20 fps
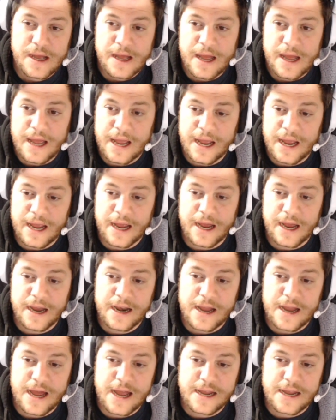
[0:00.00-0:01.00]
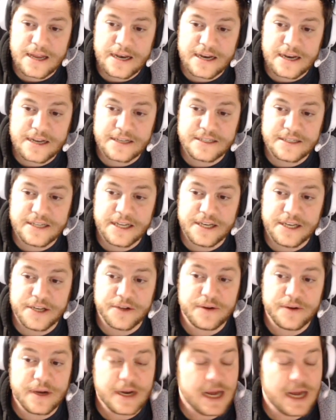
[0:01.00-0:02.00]
And I can
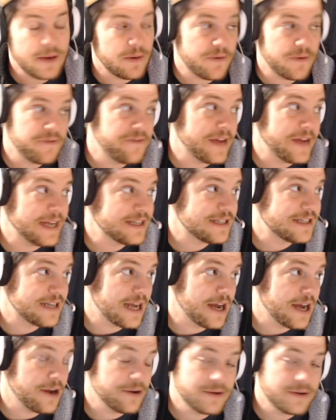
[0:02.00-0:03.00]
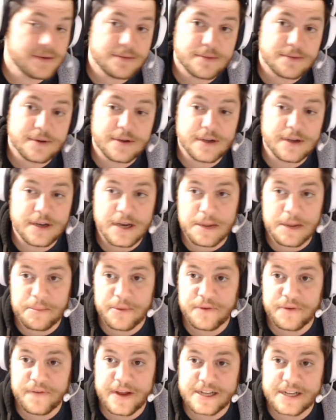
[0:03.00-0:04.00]
continue, and I will face down a
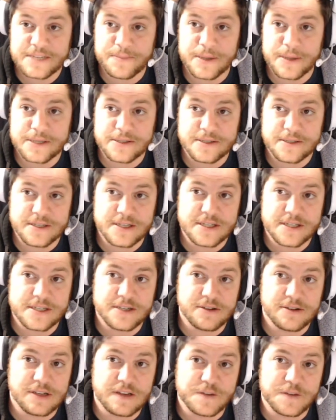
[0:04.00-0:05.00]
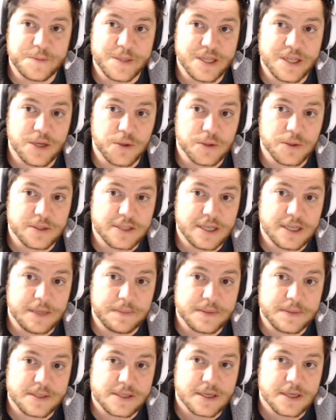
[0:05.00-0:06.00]
number of hex puzzles. This still gives me the old
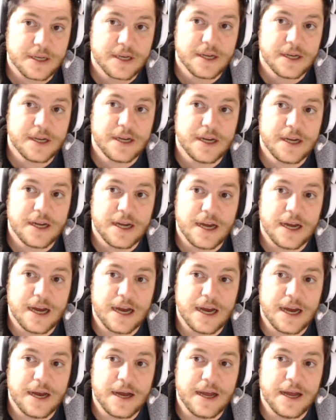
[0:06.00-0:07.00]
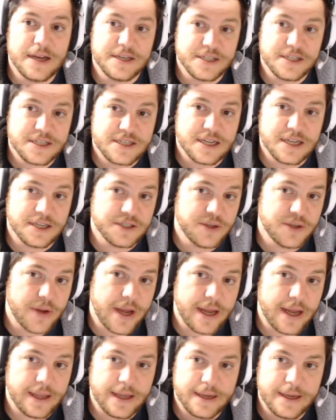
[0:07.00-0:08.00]
tips, and just tells you,
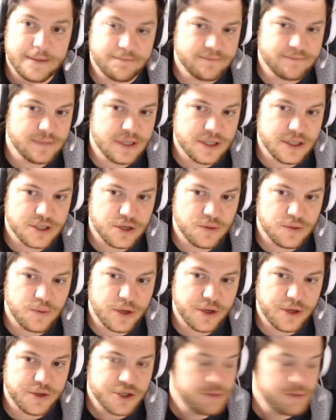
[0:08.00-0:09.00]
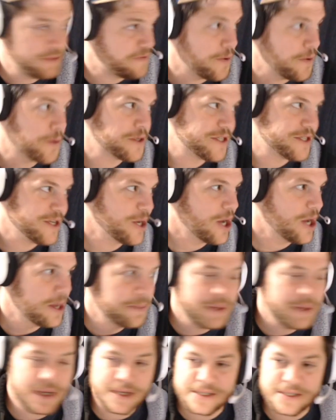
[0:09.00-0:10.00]
hey, like these are what you should be focusing
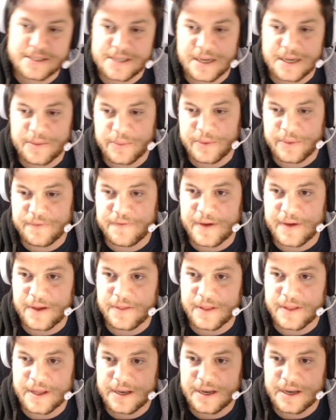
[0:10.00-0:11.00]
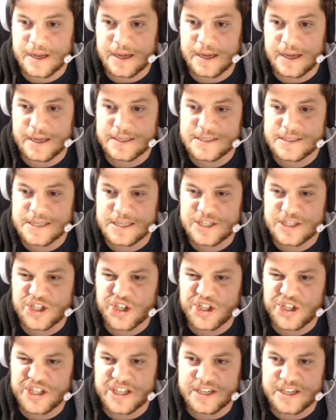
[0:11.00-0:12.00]
on, because we found that it's
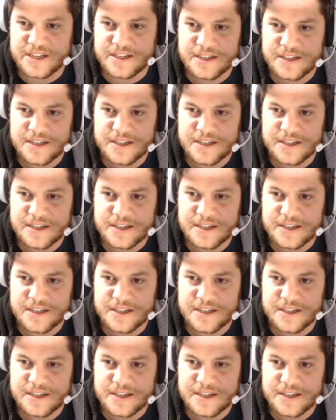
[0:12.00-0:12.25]
good to,